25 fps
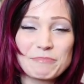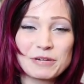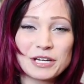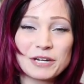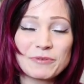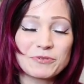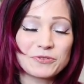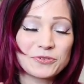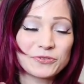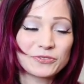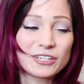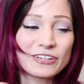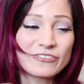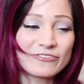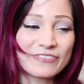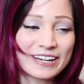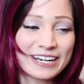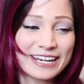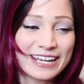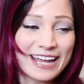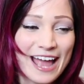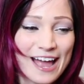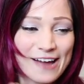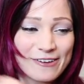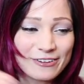But it was really
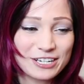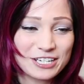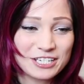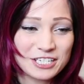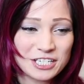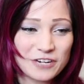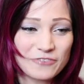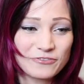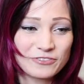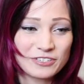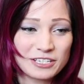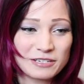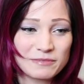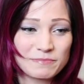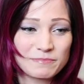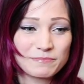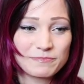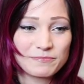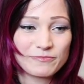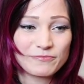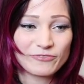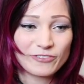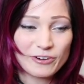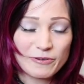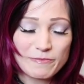funny how it shifted
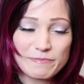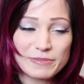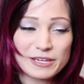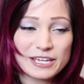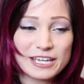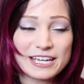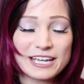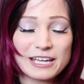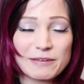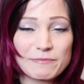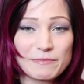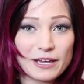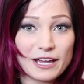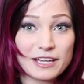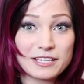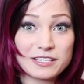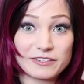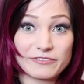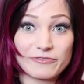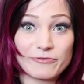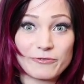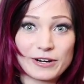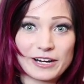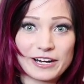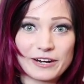from being because
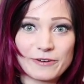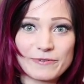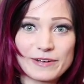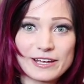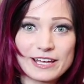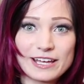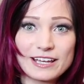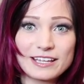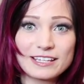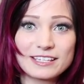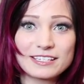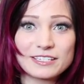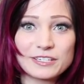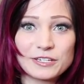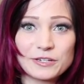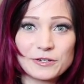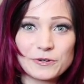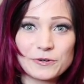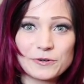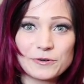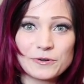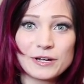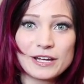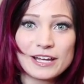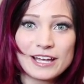of wearing wigs
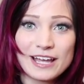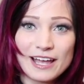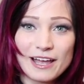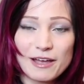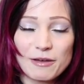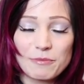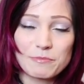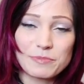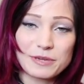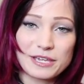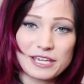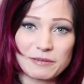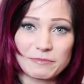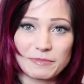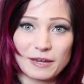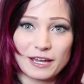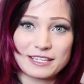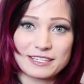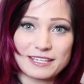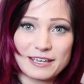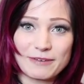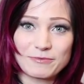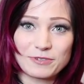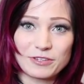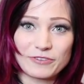to being
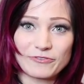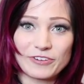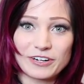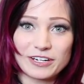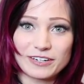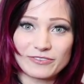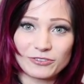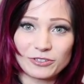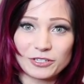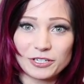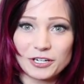because I was afraid of